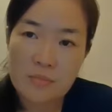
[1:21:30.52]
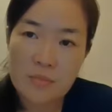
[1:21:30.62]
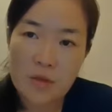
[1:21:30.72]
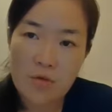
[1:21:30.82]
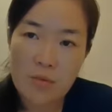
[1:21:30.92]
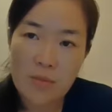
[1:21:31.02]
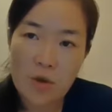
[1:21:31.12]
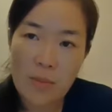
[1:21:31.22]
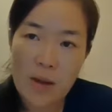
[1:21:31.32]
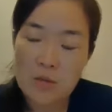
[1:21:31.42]
from
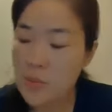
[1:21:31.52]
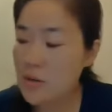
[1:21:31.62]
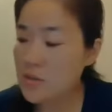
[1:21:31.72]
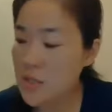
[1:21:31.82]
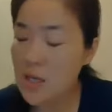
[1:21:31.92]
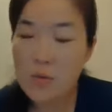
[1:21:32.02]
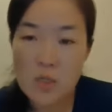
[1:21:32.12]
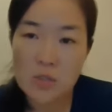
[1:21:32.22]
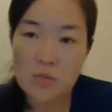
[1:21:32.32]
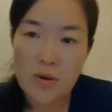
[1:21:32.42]
your Bell's palsy,
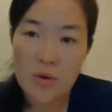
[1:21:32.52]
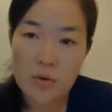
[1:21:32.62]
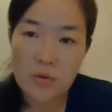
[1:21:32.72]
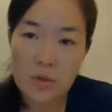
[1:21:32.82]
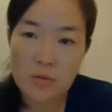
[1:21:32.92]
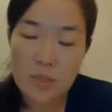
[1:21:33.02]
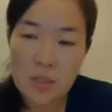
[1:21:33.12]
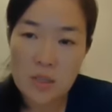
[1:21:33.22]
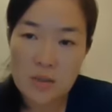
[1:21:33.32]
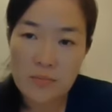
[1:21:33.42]
which is very good. You
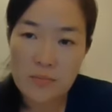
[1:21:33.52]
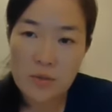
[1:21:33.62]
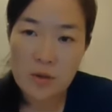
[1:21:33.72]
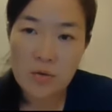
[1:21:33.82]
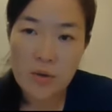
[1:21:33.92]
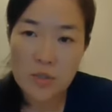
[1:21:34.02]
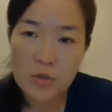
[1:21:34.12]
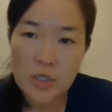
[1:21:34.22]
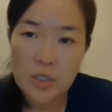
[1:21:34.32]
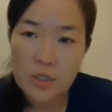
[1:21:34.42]
see,
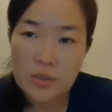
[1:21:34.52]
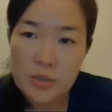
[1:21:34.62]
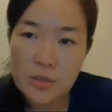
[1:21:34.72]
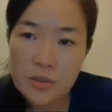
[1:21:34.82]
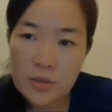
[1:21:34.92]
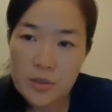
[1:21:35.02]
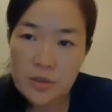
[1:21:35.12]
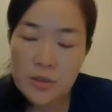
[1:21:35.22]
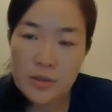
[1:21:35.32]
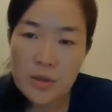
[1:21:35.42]
congratulations.
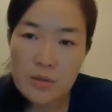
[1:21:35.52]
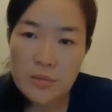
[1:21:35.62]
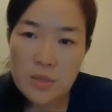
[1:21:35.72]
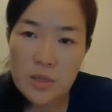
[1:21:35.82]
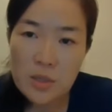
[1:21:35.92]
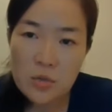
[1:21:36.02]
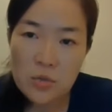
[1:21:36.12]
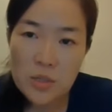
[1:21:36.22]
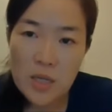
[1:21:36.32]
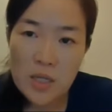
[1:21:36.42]
I'm saying
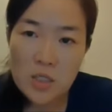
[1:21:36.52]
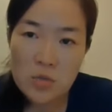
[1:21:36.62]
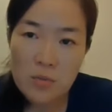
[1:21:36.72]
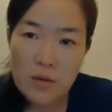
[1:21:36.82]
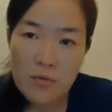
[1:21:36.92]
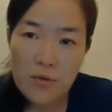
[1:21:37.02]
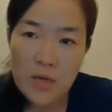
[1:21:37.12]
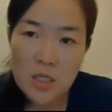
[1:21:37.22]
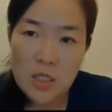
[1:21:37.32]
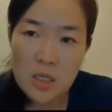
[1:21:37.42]
to thanks to my
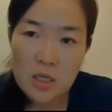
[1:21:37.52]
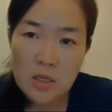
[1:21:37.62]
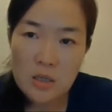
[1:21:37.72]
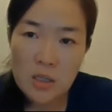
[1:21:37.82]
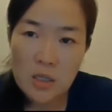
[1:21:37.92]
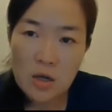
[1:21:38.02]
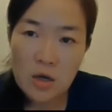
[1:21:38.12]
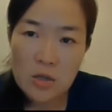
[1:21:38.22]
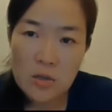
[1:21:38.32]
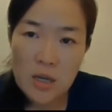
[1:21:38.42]
friend Shani,
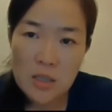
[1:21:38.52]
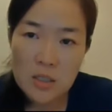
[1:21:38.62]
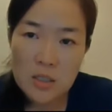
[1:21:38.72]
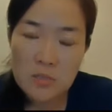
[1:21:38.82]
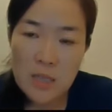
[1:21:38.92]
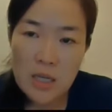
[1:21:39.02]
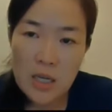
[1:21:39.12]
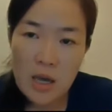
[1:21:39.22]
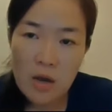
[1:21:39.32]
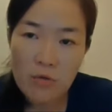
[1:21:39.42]
got others
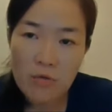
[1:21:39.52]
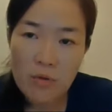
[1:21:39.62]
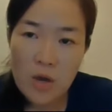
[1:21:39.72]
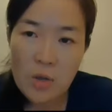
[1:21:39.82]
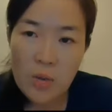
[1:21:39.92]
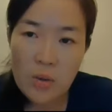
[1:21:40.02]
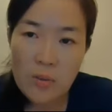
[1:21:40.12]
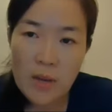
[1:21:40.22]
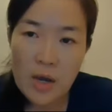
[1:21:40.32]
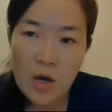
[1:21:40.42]
mainly have
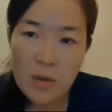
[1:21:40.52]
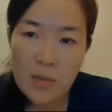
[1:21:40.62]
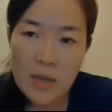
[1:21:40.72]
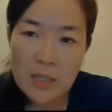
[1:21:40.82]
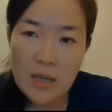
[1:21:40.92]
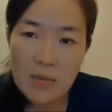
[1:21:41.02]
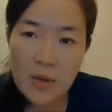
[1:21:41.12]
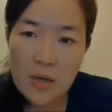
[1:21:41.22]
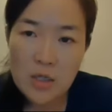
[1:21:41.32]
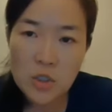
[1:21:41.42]
problem, but I hope I type
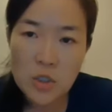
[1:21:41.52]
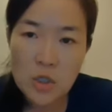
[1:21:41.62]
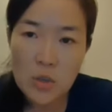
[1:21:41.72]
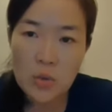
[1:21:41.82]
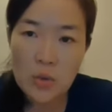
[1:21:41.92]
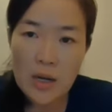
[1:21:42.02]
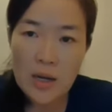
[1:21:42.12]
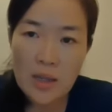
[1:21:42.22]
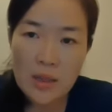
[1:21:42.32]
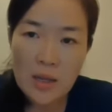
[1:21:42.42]
here slow.
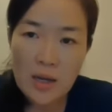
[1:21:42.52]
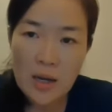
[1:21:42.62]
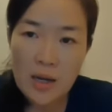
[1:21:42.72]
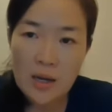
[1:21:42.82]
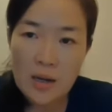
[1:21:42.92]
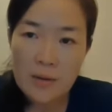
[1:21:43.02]
I think uh,